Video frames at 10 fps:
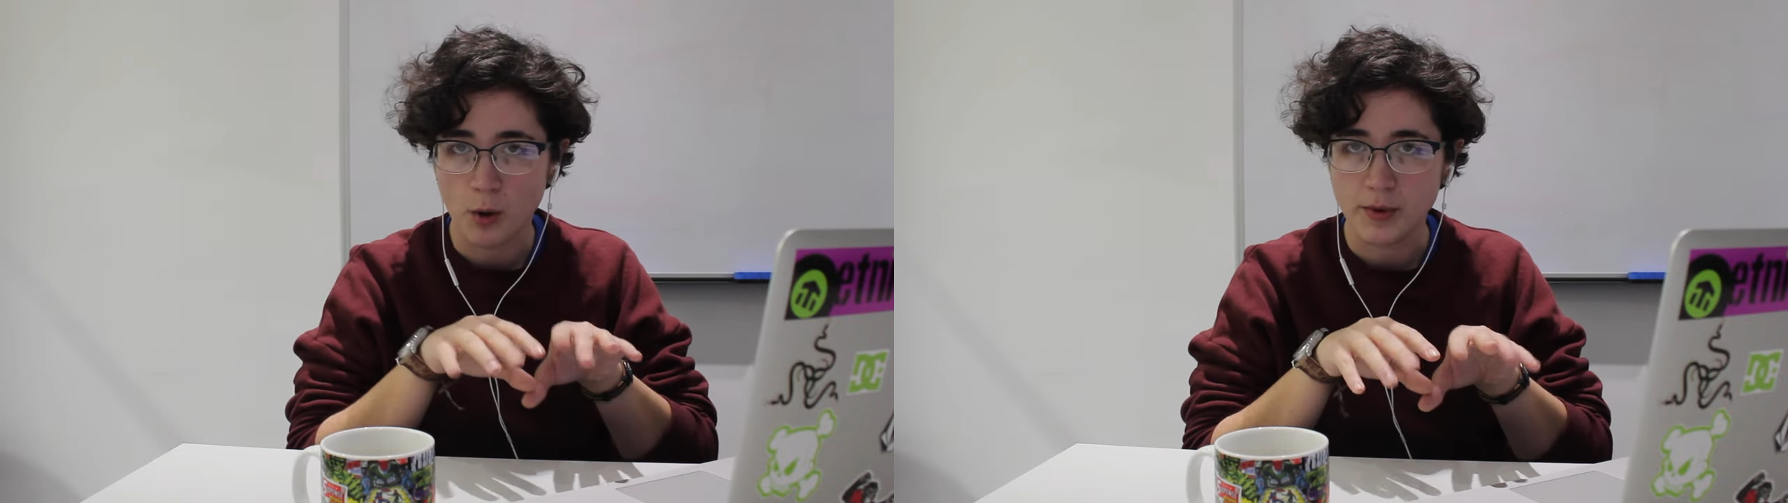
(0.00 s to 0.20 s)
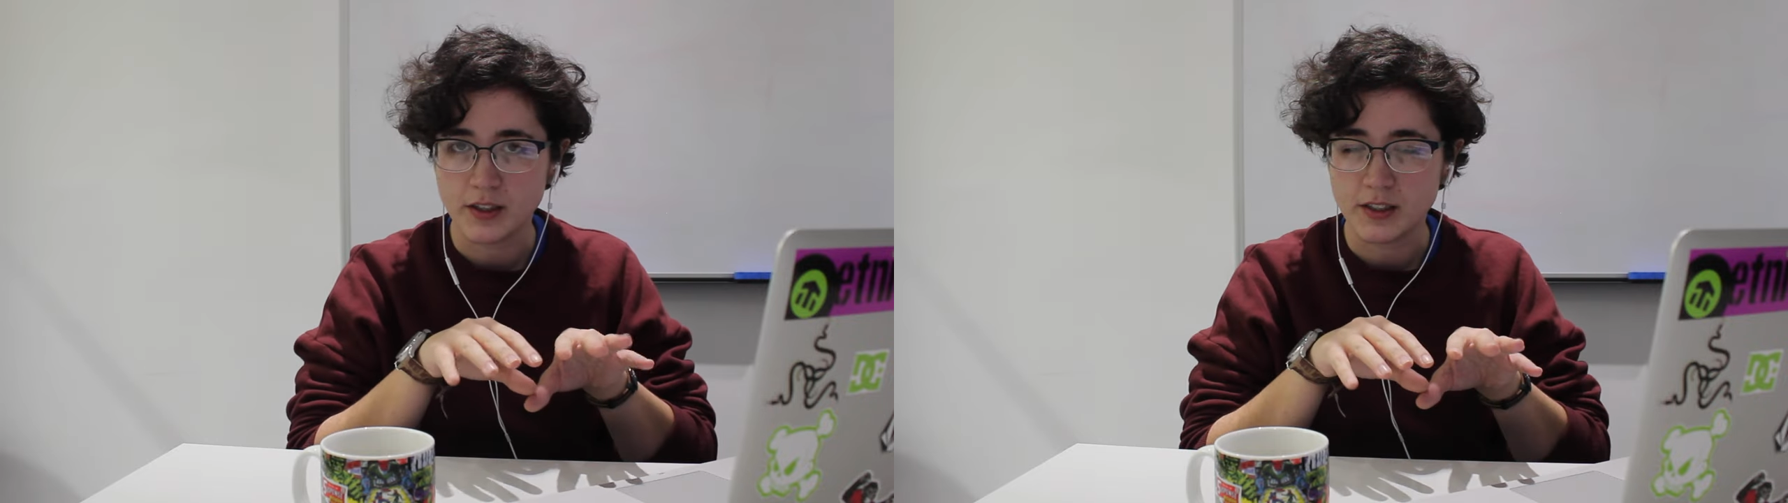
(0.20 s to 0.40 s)

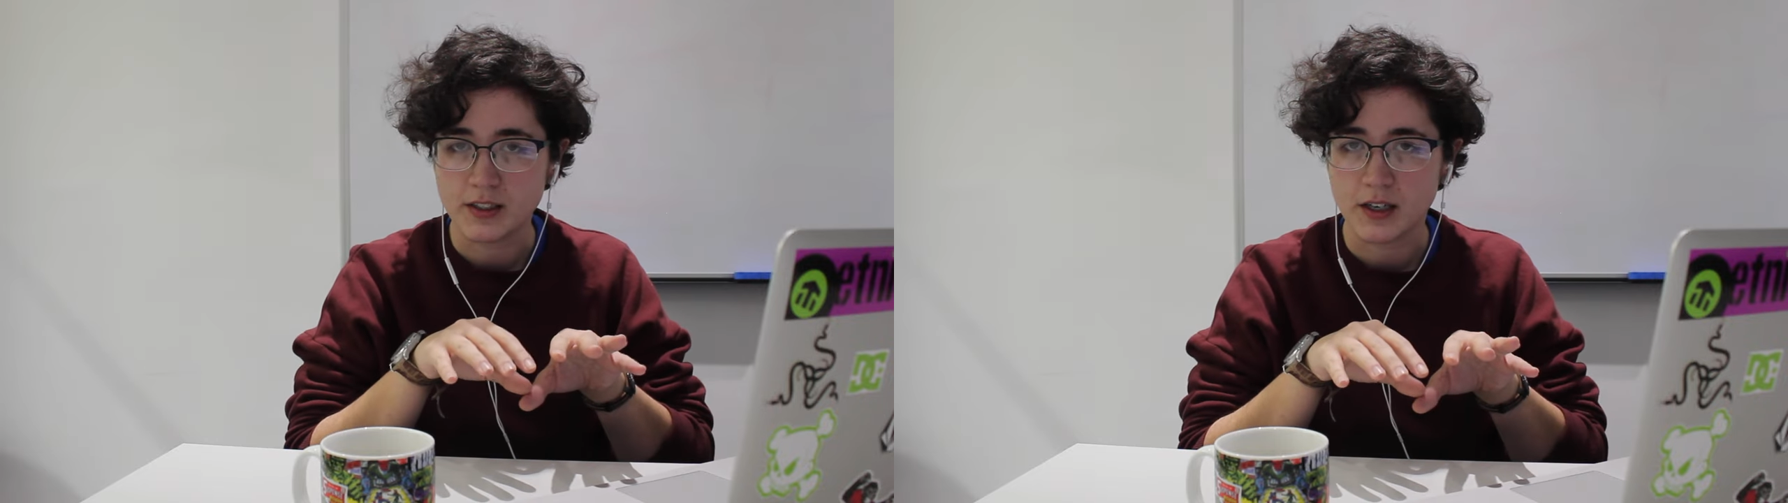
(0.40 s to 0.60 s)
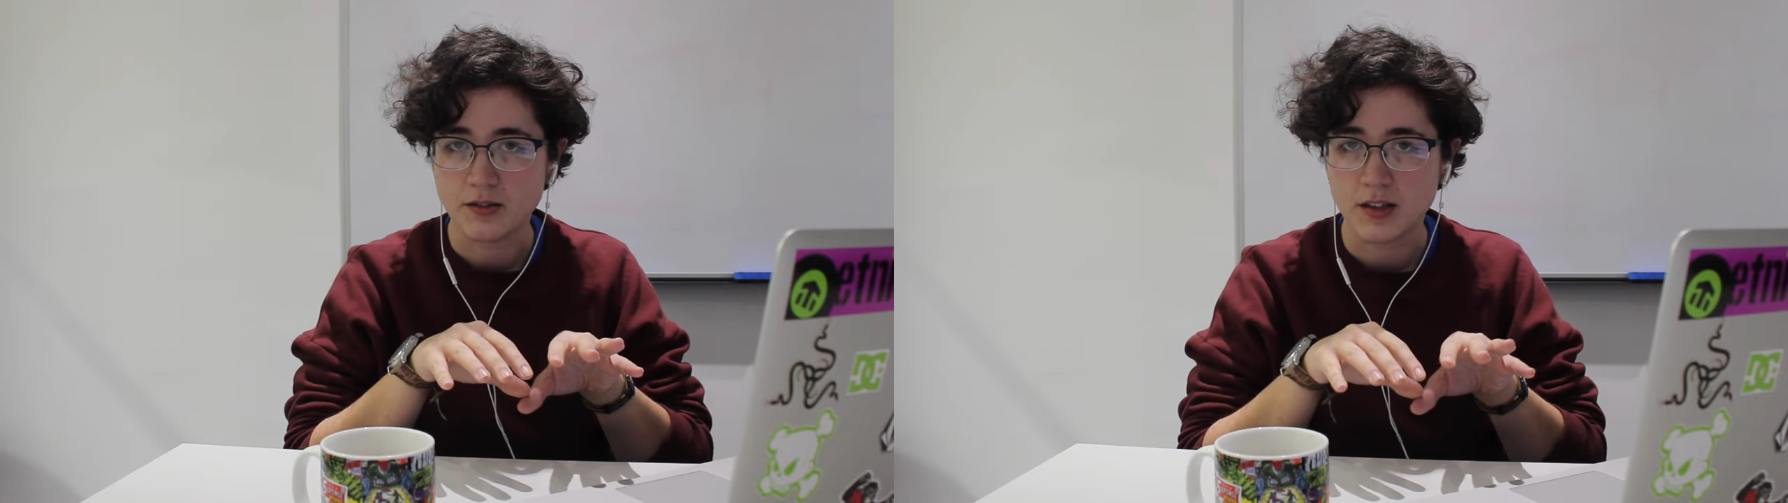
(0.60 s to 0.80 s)
Pop in your
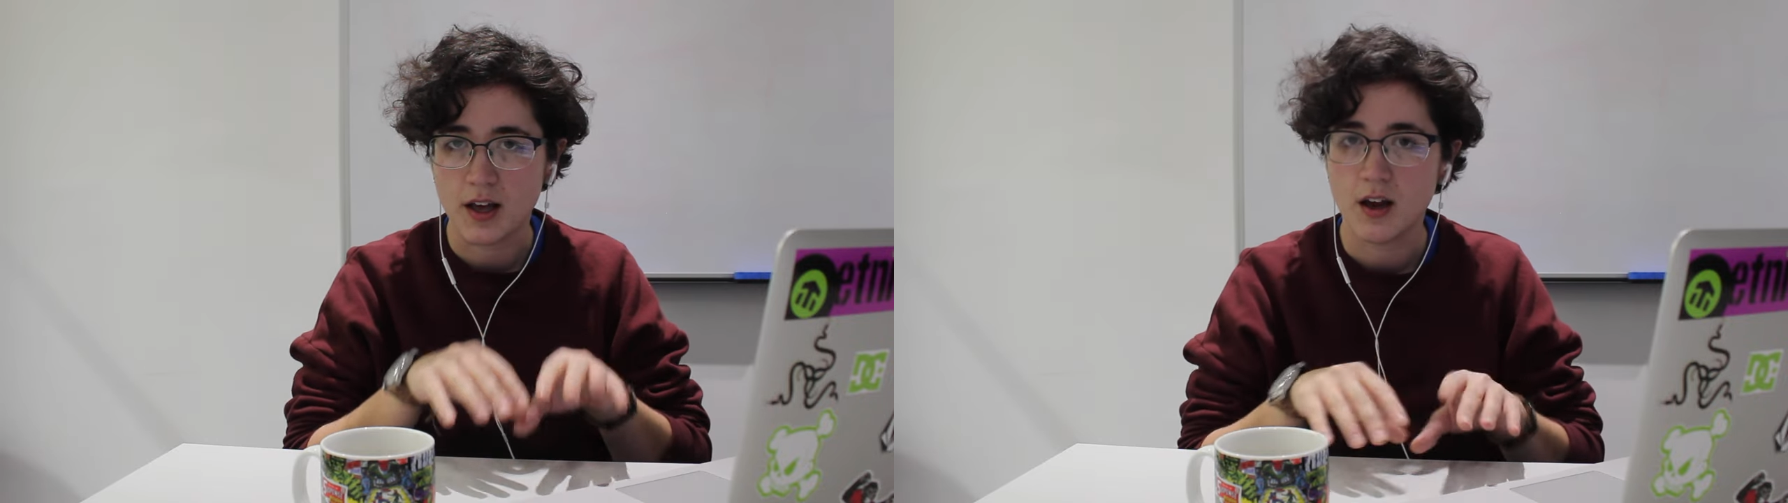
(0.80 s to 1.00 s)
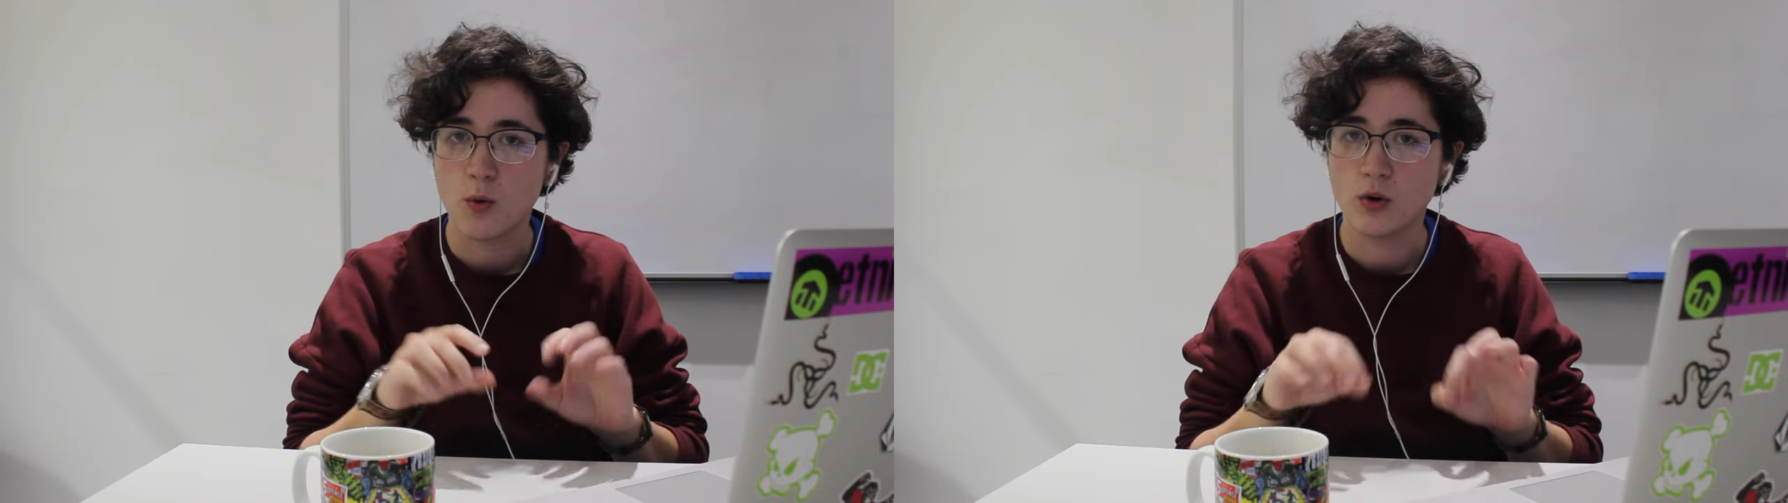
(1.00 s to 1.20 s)
details there.